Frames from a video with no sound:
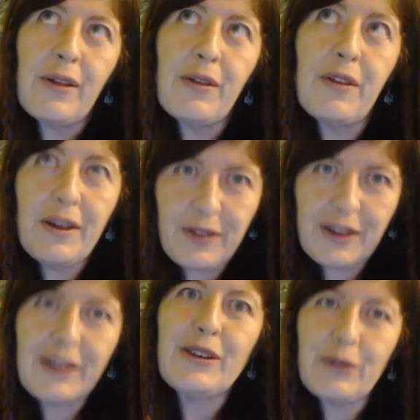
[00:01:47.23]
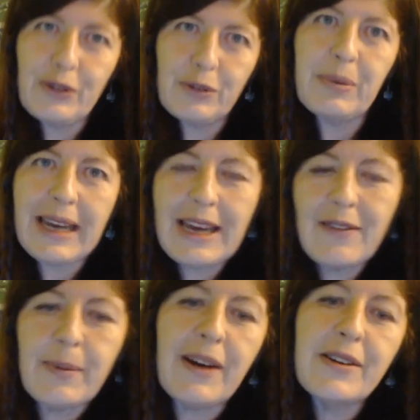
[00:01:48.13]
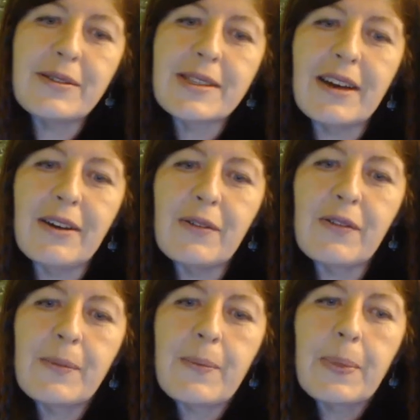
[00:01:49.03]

they think you should believe about yourself.